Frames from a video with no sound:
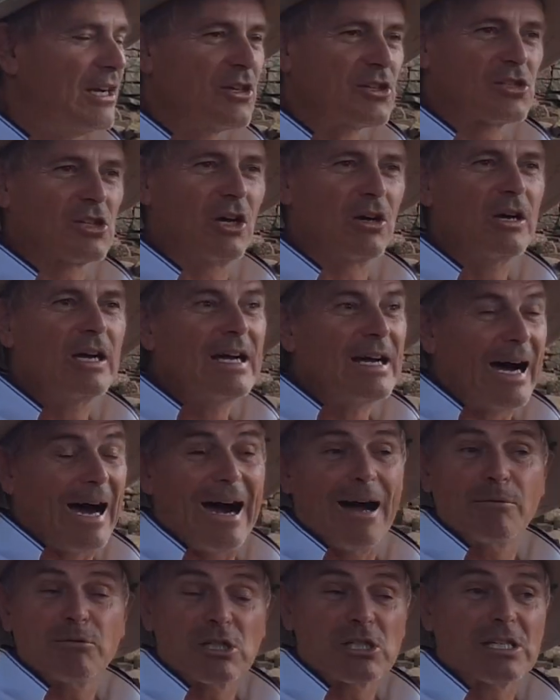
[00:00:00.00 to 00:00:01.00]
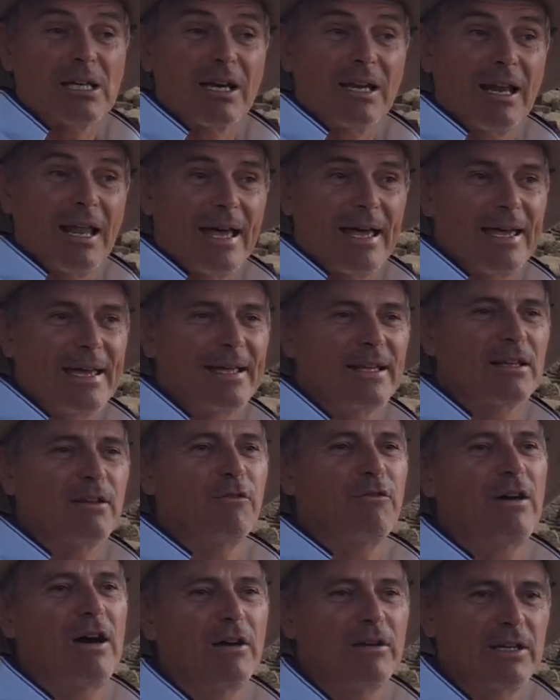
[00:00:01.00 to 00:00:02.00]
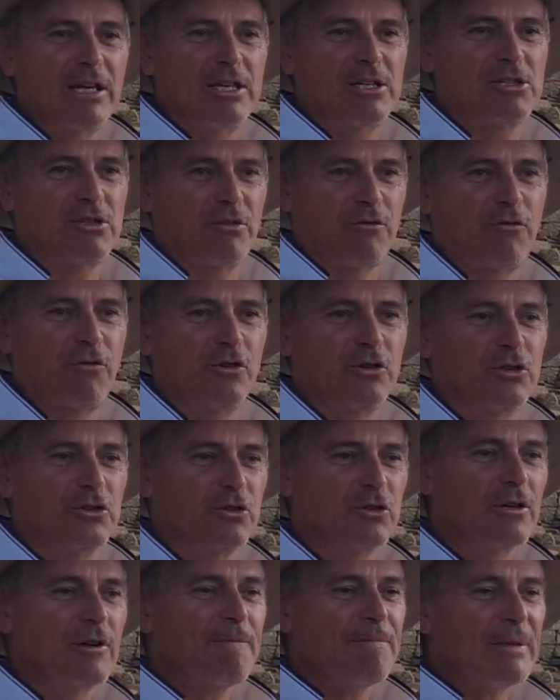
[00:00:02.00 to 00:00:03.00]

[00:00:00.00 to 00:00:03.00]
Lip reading: So I'm just laying the foundation for you